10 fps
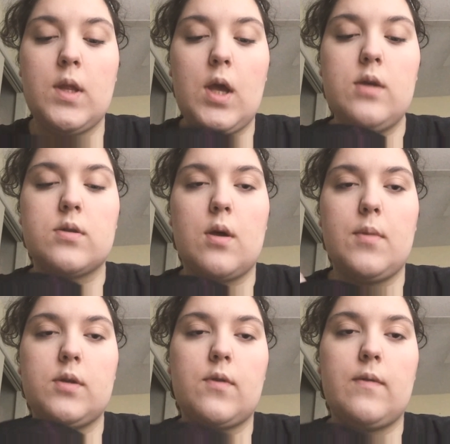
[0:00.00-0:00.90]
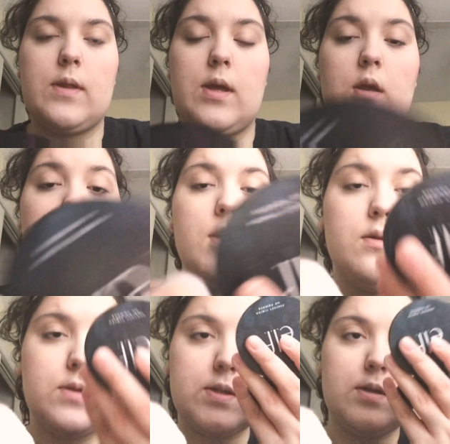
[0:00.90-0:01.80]
I use cotton balls for everything.
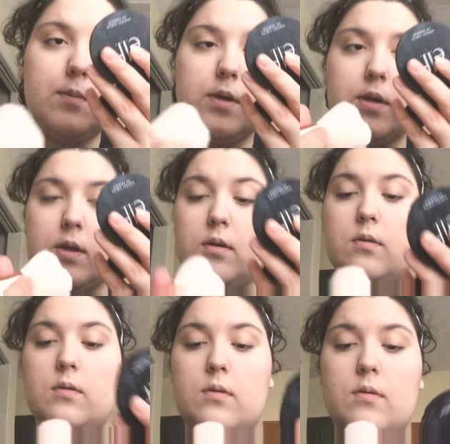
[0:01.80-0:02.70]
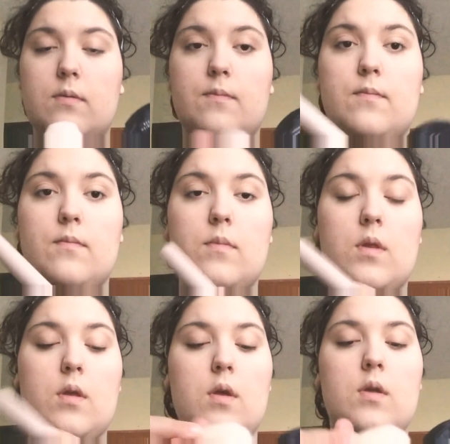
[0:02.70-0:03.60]
Oh, there's a little mirror here.
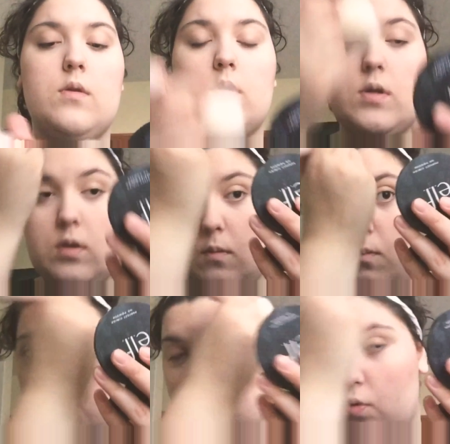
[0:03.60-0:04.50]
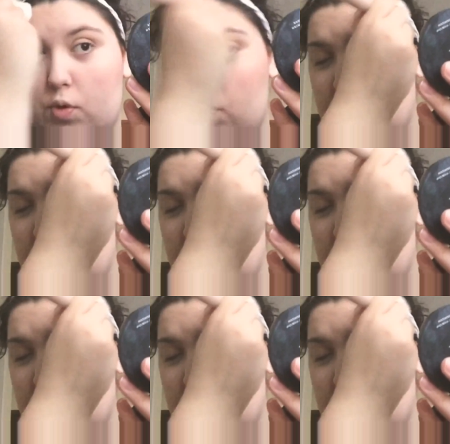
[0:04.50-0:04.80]
So just like... Make